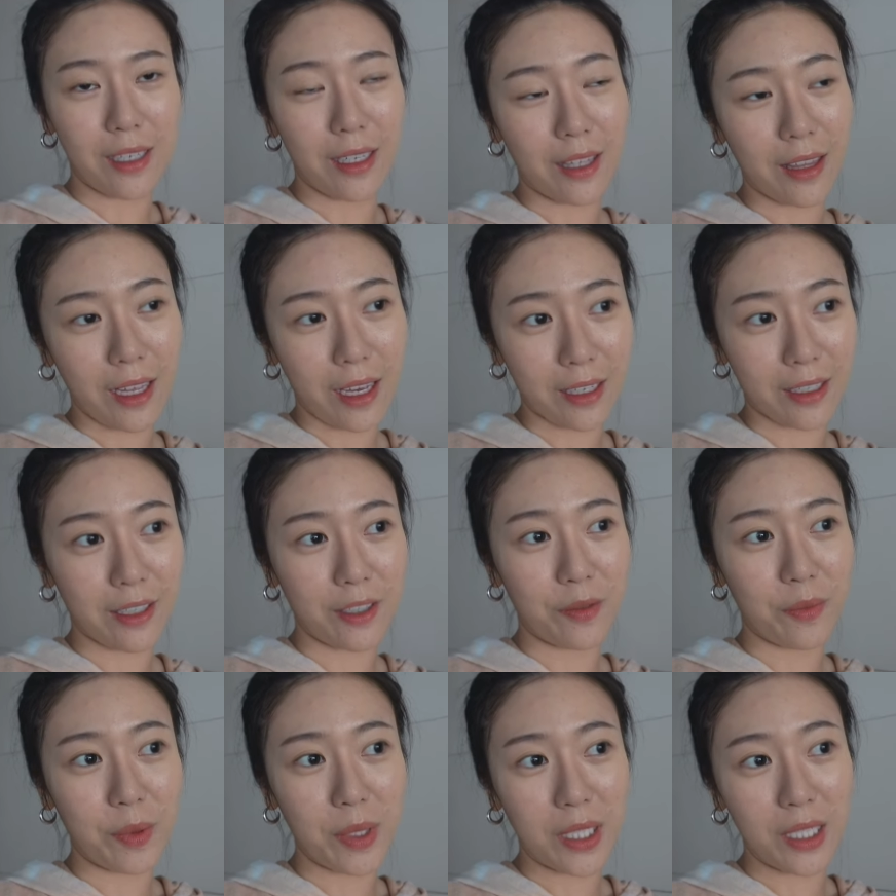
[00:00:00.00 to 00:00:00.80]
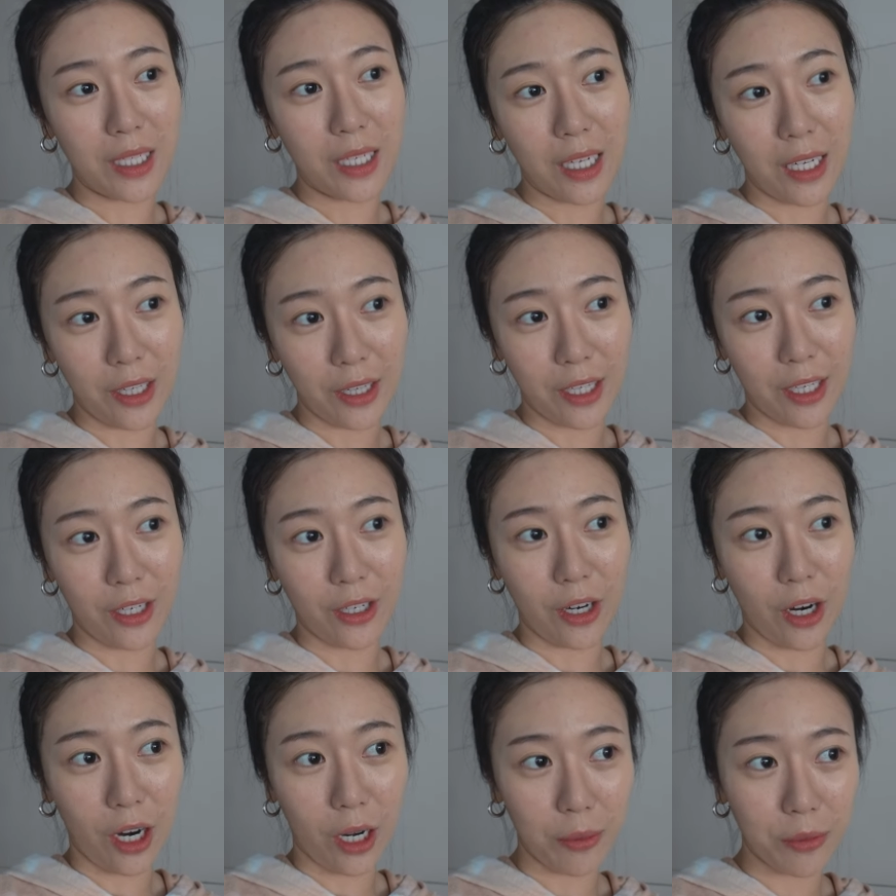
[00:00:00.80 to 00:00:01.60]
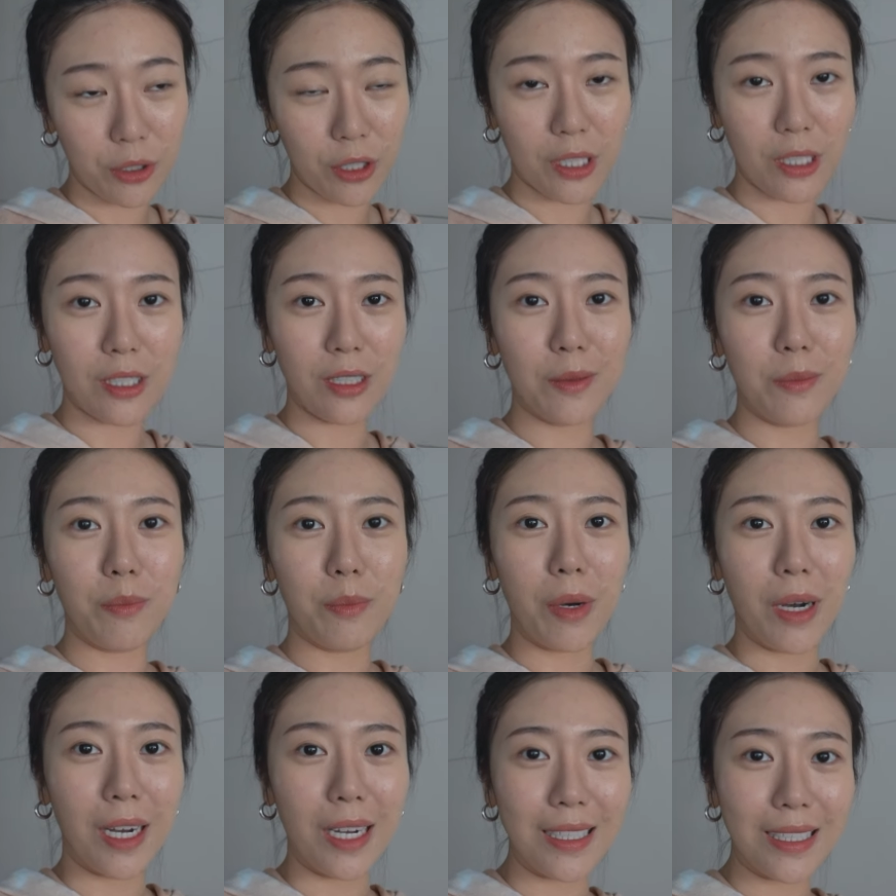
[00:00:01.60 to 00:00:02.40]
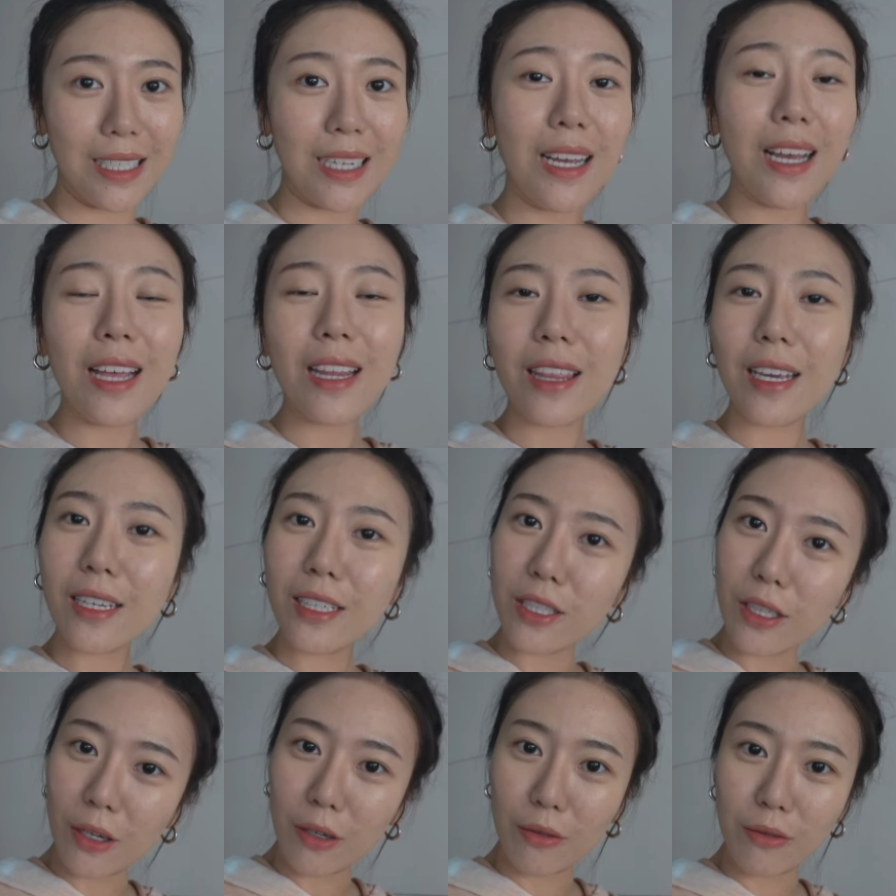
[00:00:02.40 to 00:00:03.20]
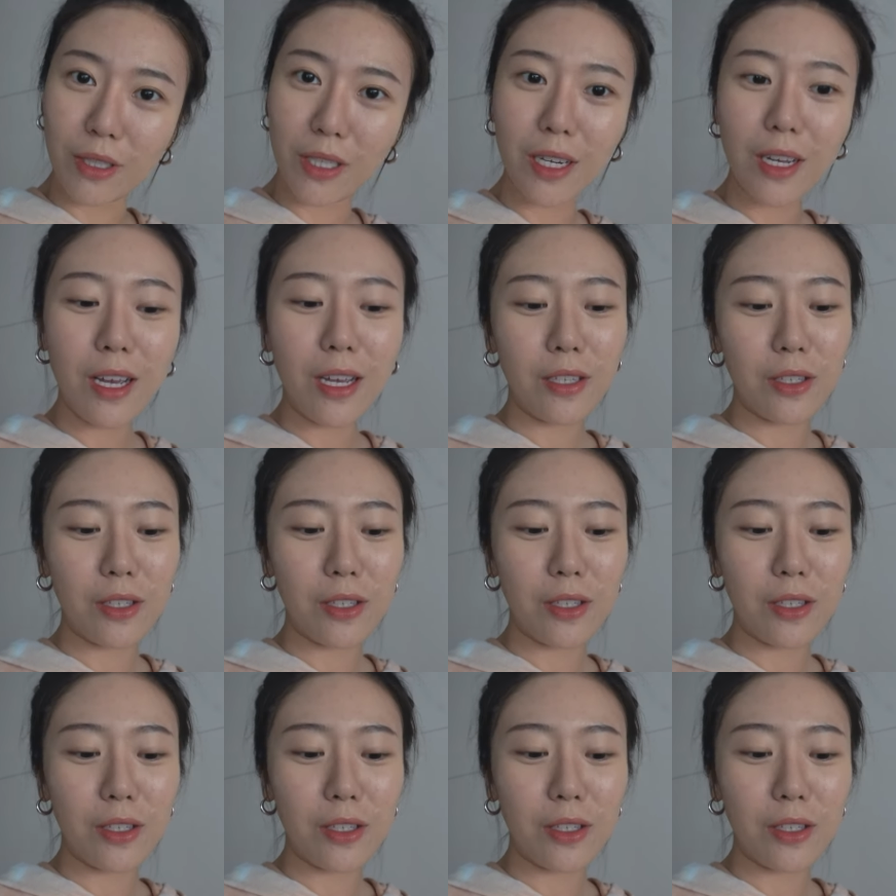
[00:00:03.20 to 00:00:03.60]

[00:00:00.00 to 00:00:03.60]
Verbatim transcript: like that could have been a healthier option, but they don't.